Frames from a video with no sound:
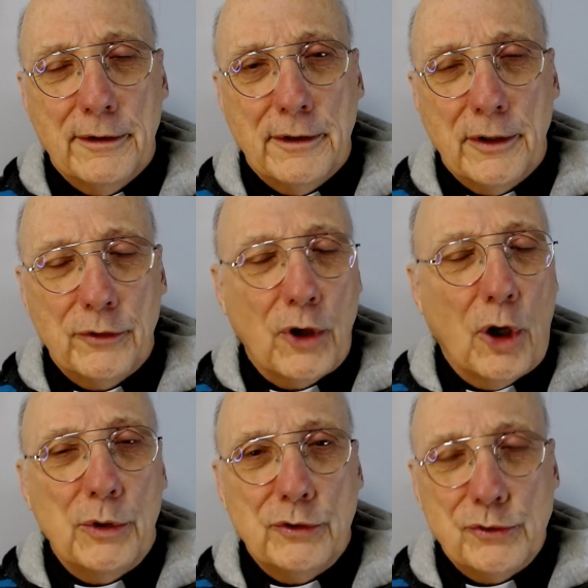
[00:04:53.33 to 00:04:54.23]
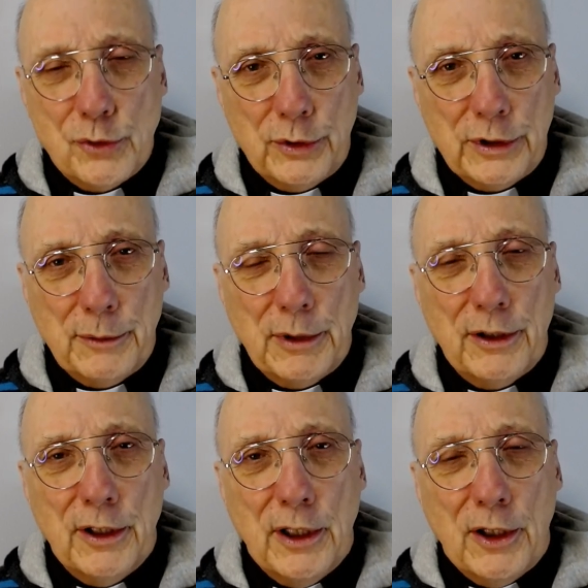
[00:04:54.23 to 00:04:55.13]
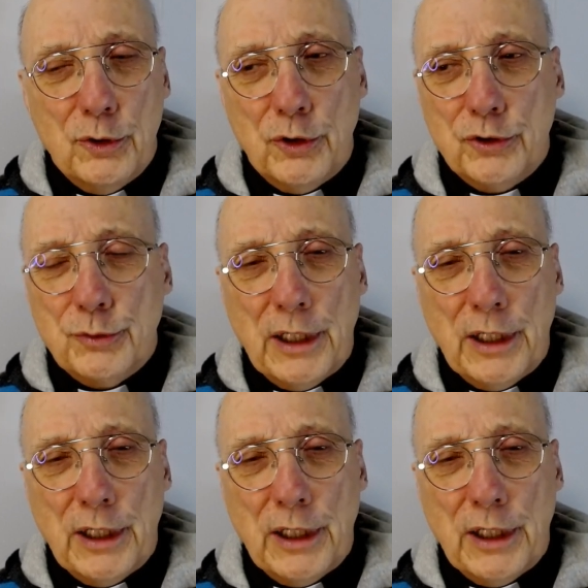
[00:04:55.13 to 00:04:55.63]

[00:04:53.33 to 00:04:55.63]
He was always joking when the nurse